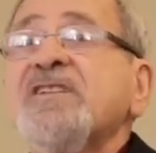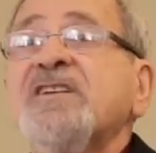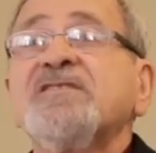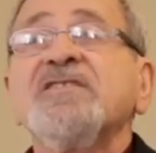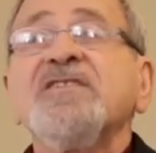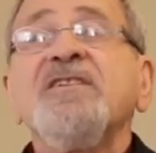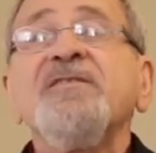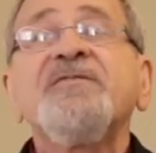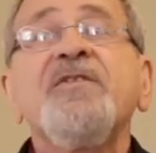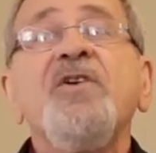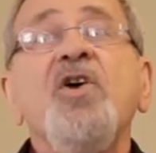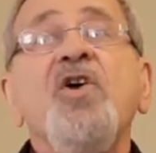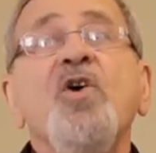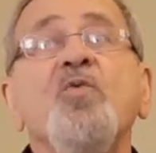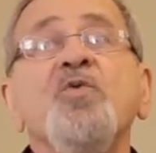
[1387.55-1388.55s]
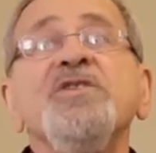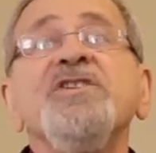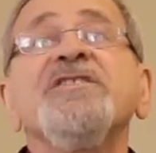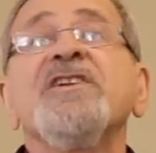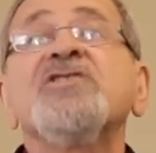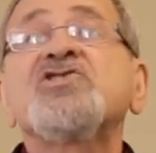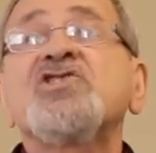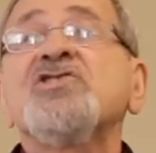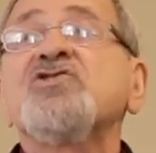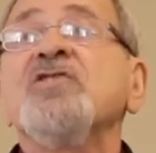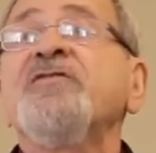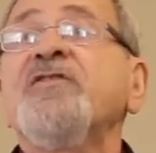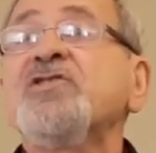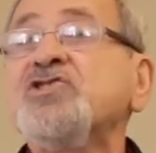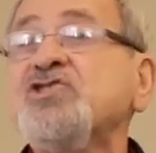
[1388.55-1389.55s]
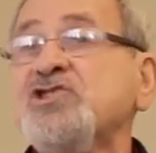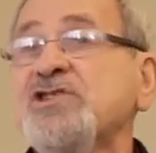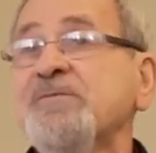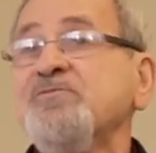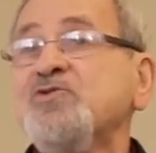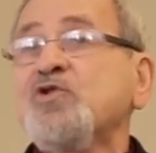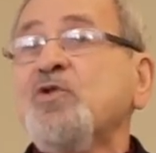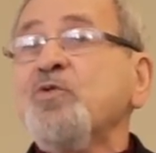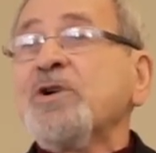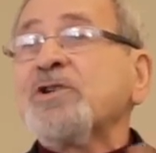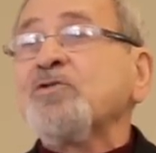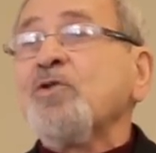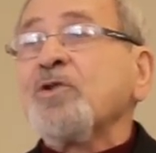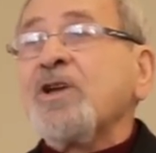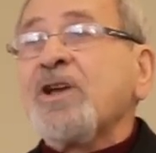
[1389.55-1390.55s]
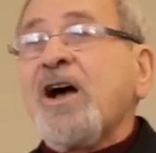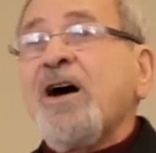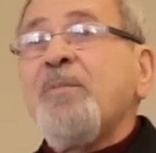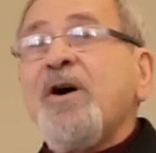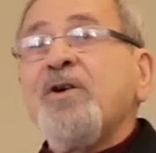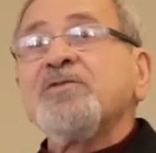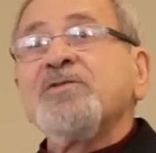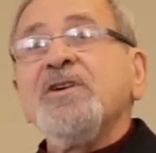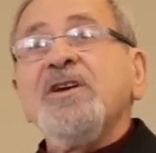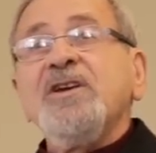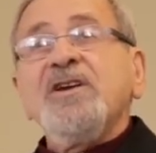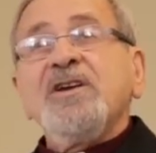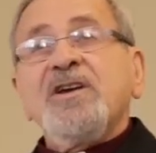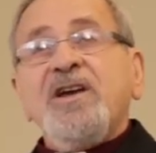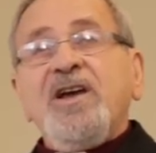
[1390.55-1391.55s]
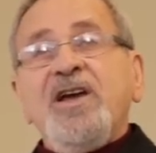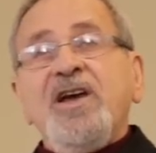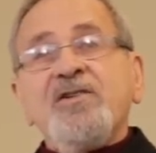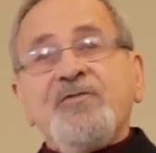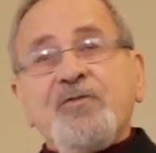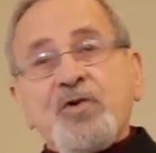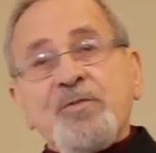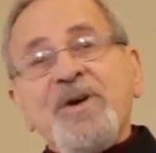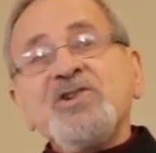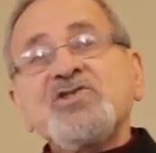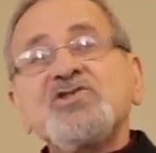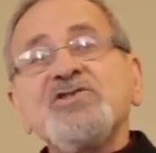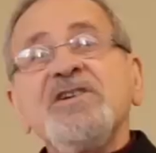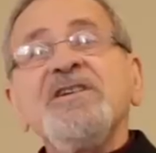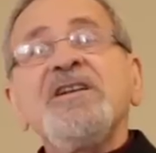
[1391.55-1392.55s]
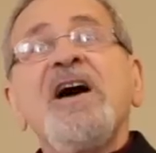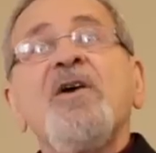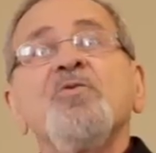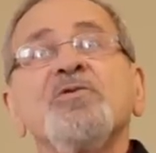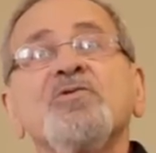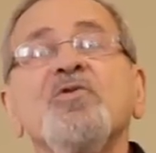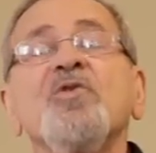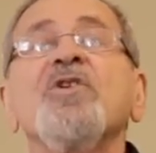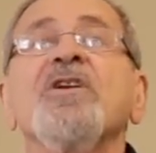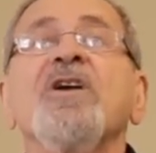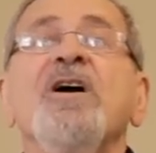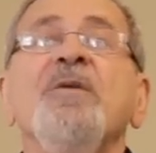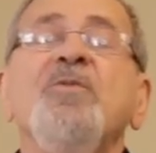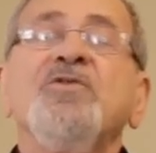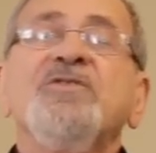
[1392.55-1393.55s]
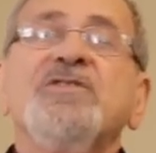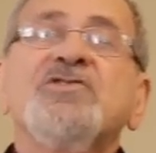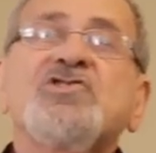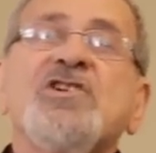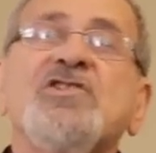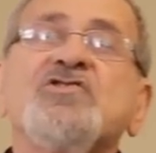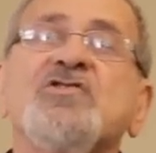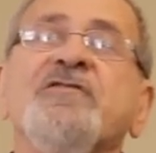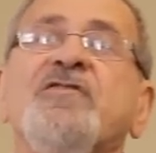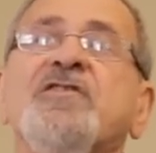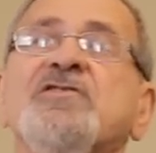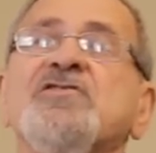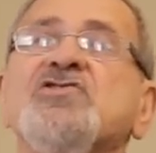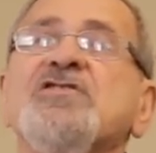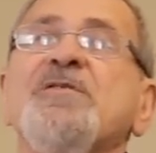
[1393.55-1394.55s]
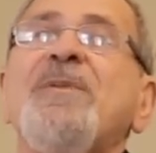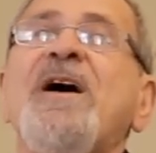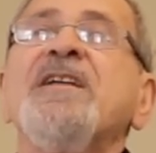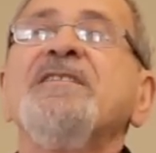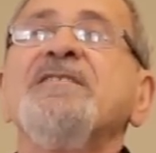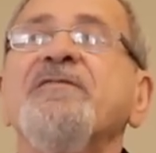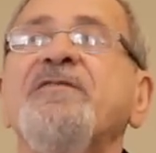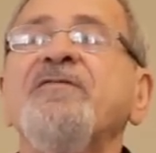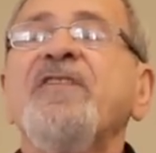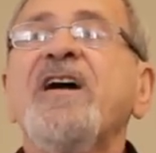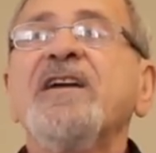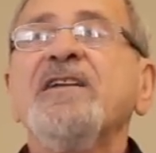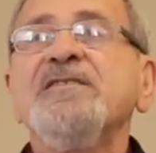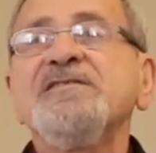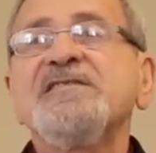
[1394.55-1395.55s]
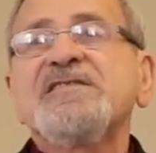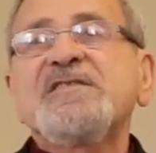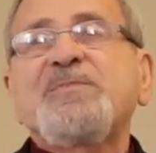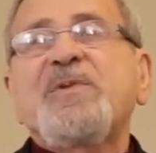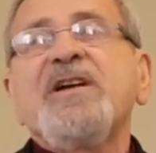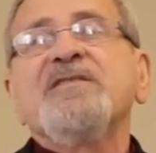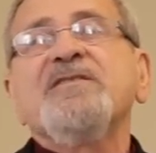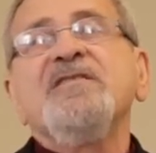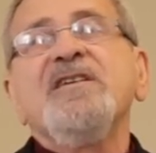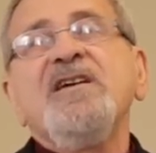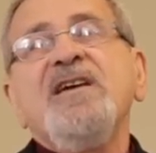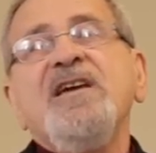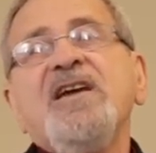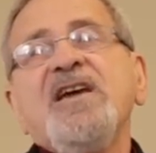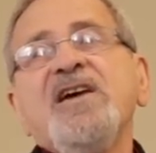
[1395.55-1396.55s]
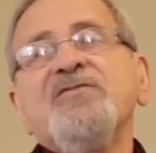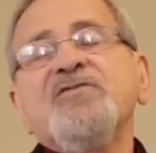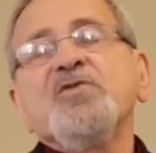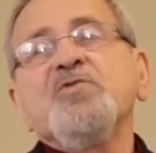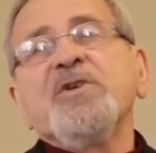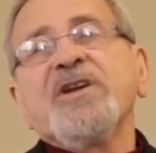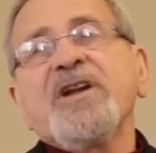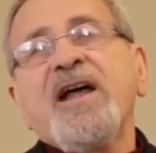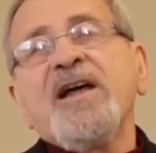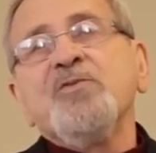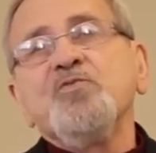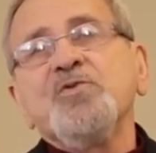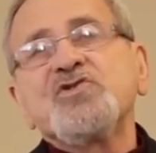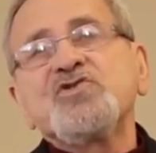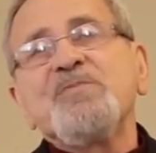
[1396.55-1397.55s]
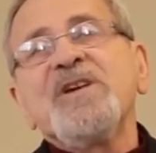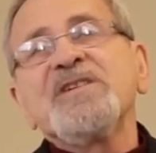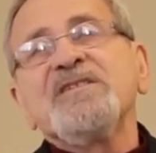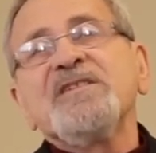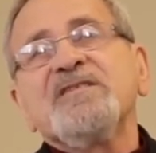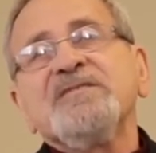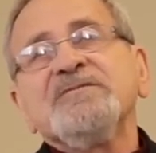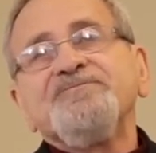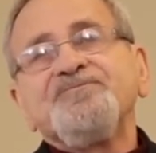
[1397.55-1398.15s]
is not enough, we need a change of a regime. So we were talking about a reformation, now we're talking about the change of the regime, and the violence spread everywhere, and which made it